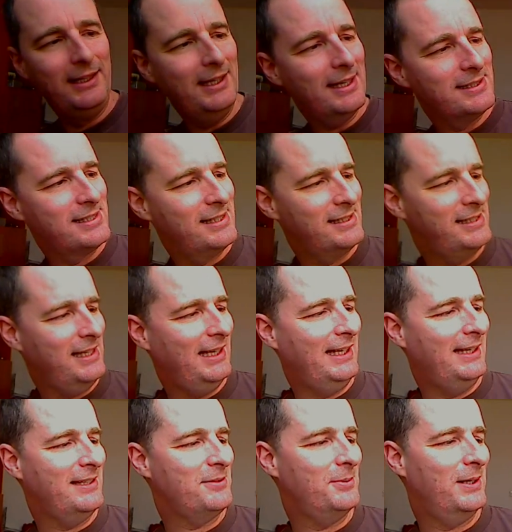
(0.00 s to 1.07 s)
Yes, the
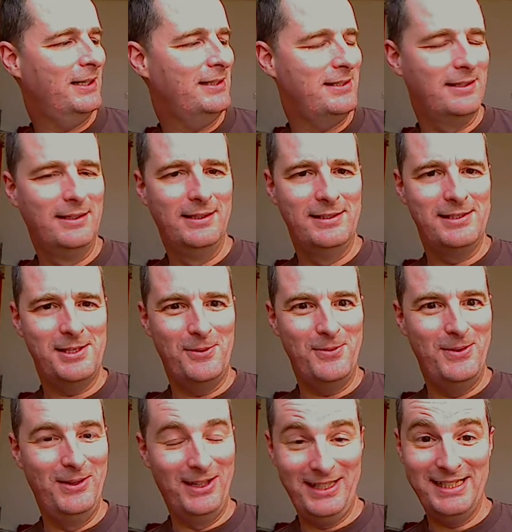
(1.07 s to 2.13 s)
ceiling is white.
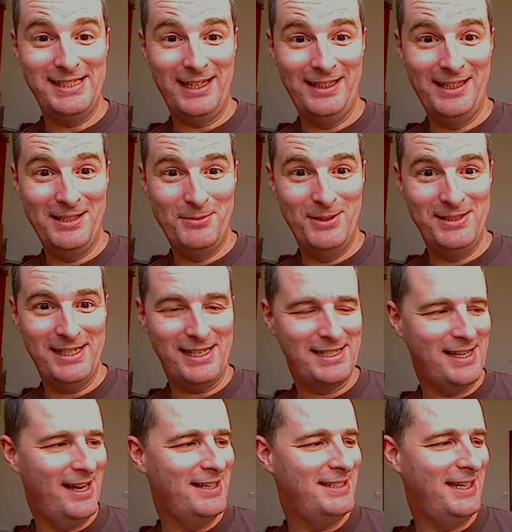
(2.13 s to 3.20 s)
So not exactly the most
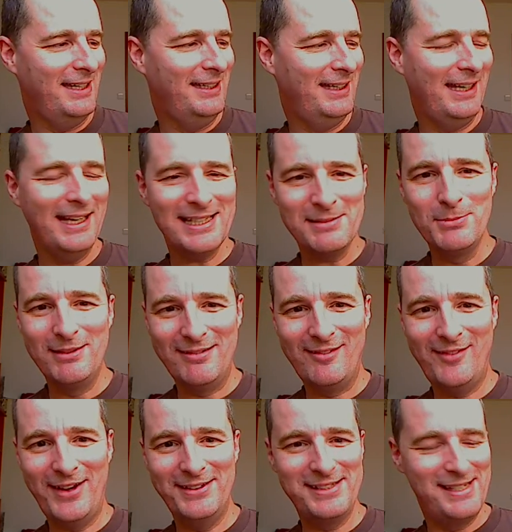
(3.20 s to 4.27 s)
exciting. It gets more
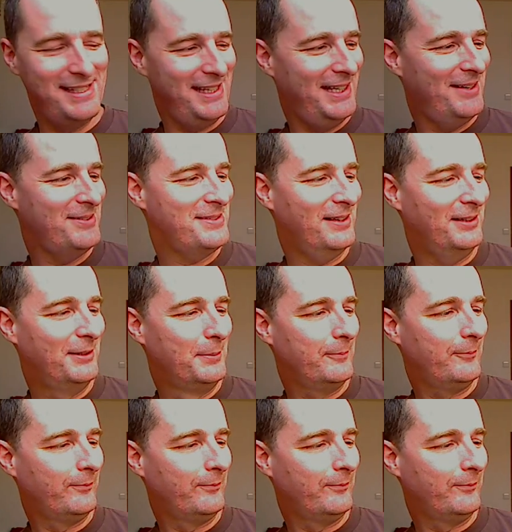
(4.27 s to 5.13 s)
advanced as it goes on.